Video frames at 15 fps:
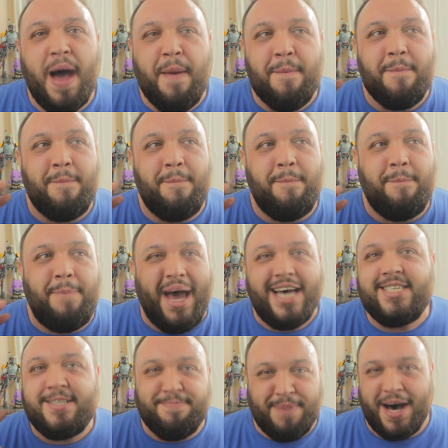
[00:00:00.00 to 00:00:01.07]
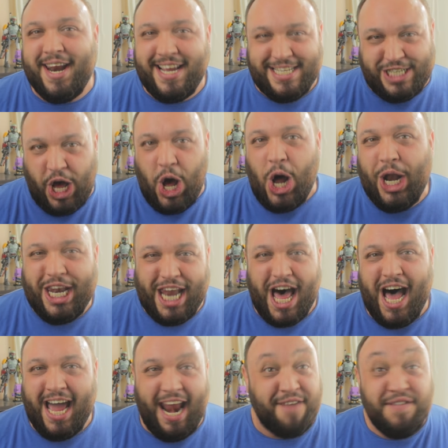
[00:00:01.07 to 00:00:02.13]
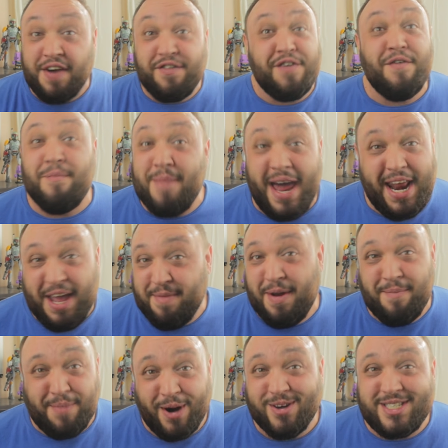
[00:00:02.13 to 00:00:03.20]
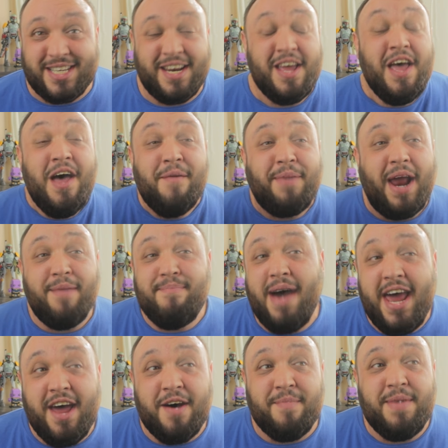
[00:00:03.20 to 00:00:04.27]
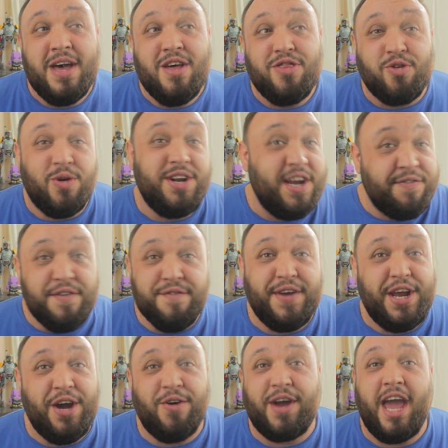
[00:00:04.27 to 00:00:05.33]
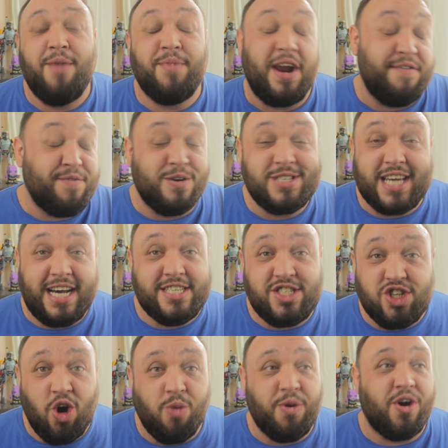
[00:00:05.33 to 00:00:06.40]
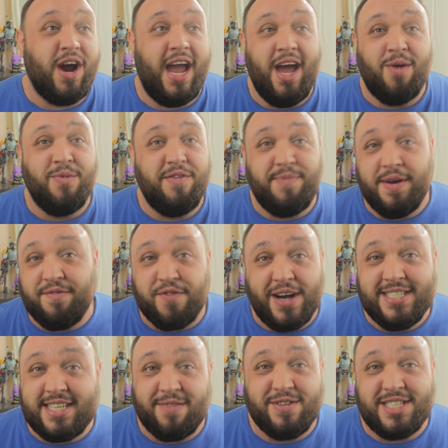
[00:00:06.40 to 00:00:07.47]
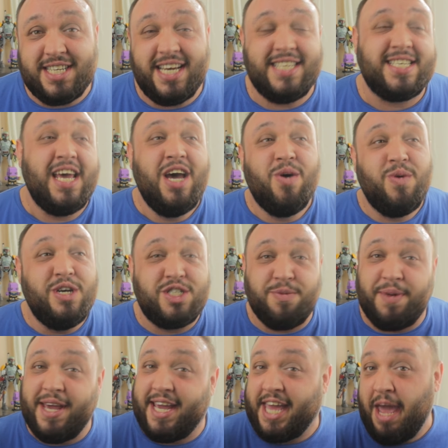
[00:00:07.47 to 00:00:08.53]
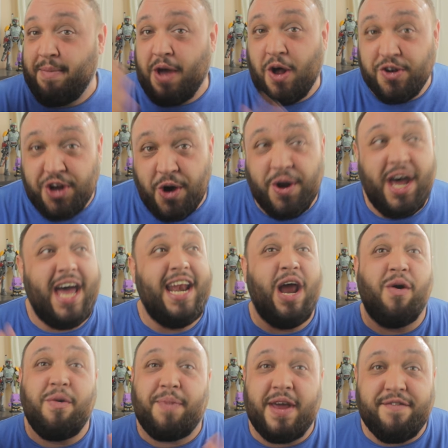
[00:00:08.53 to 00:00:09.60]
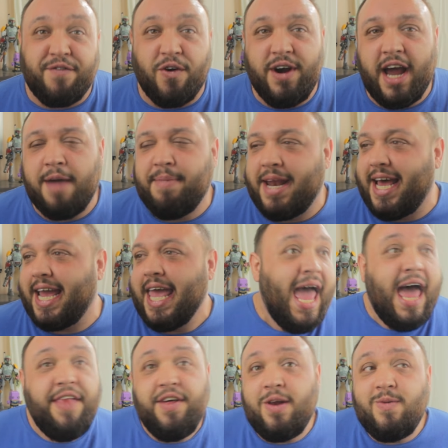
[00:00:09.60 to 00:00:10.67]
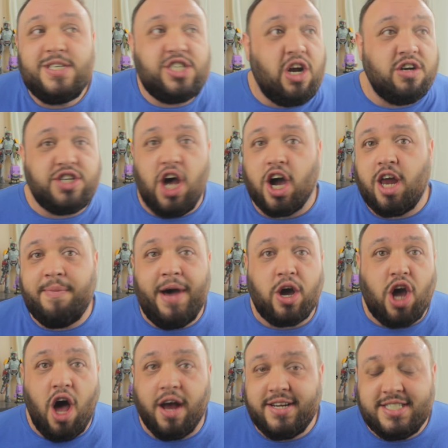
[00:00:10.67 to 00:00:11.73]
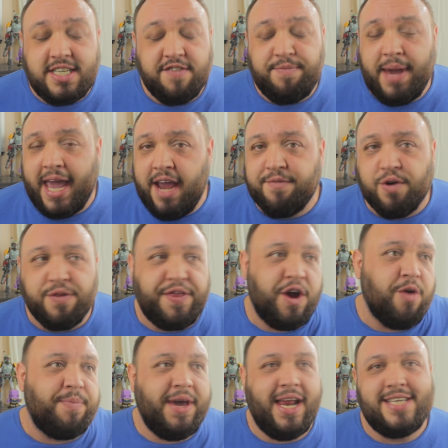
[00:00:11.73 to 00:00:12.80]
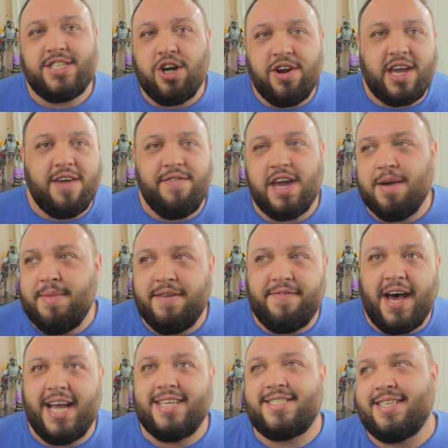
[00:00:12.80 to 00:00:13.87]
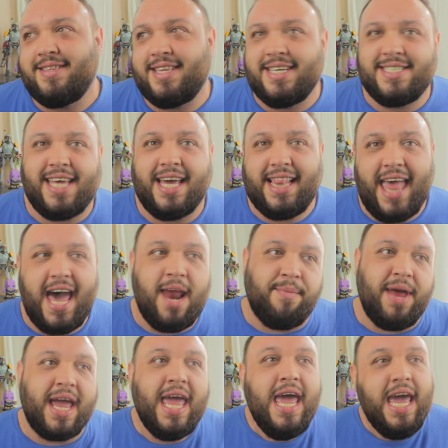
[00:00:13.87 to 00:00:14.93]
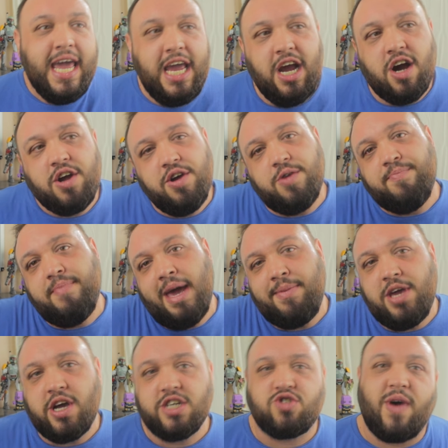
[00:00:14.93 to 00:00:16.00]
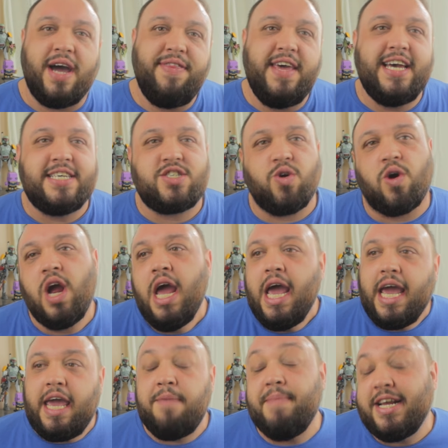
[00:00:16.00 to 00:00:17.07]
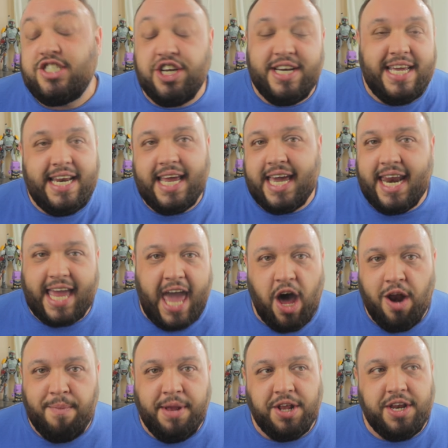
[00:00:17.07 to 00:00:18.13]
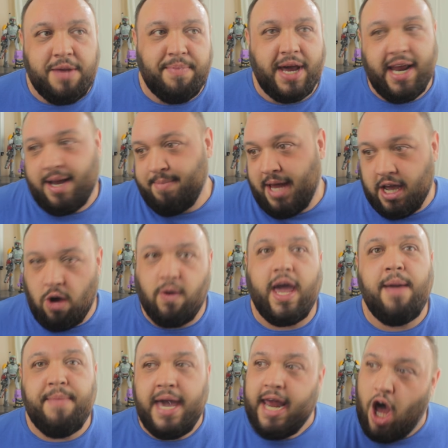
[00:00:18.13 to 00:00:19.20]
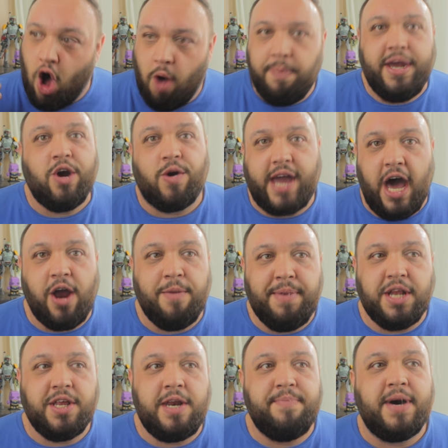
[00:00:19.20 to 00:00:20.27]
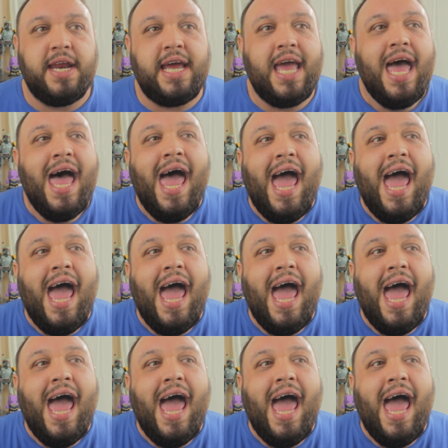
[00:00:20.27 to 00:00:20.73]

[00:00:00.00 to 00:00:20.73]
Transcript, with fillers: my best buddies online. I've never even met him in person, but I met him through a different video game when I first got sober and we've been friends ever since. We used to play a game called Dota and now we play Fortnite, but like, and then we started talking about cognitive behavioral therapy and I started giving him advice and things like that. I'm like, here, you maybe you could try this, or he mentioned needing an accountability buddy. I'm like, okay, man, I'll be your accountability buddy.